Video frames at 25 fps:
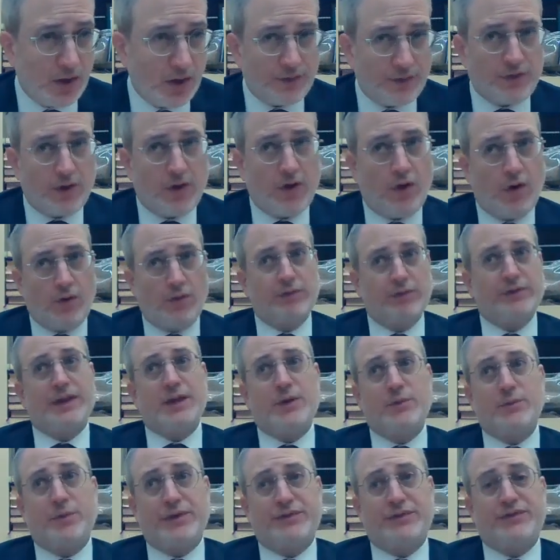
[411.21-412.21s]
although
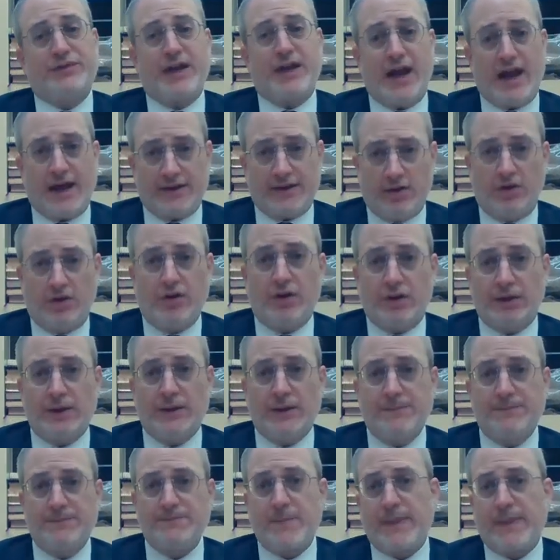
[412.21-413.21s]
only with the
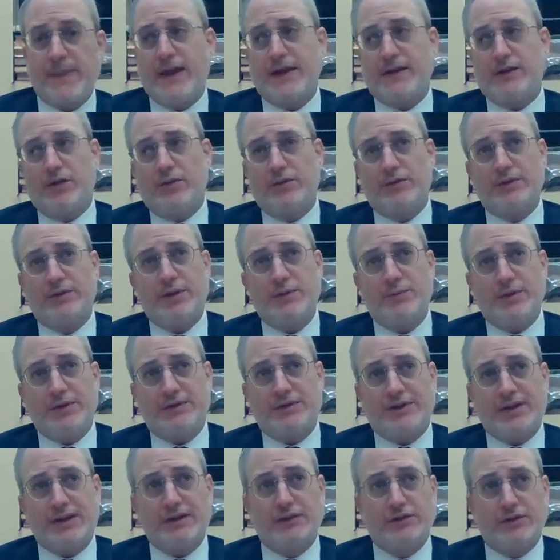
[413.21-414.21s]
Aron and only
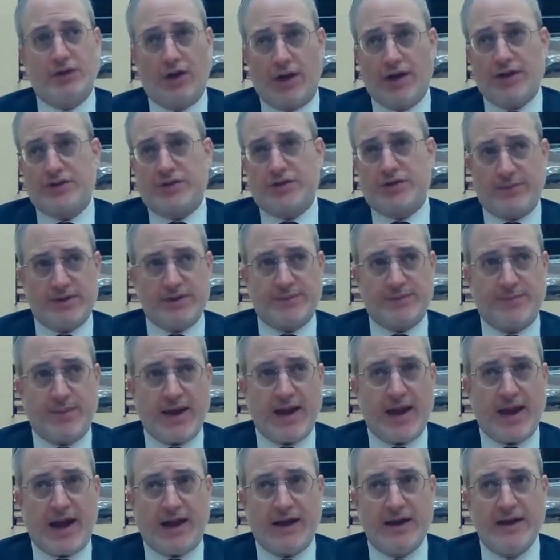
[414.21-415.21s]
with the larger
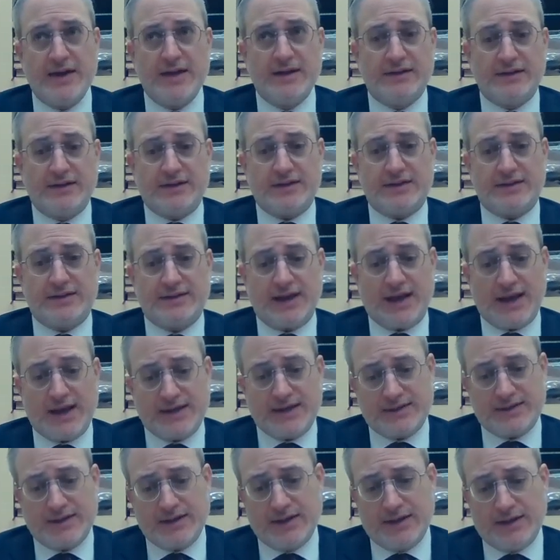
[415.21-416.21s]
Mizbeach, it
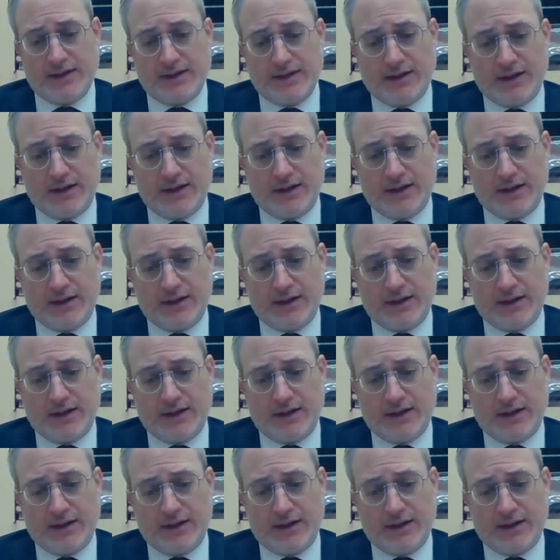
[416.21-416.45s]
says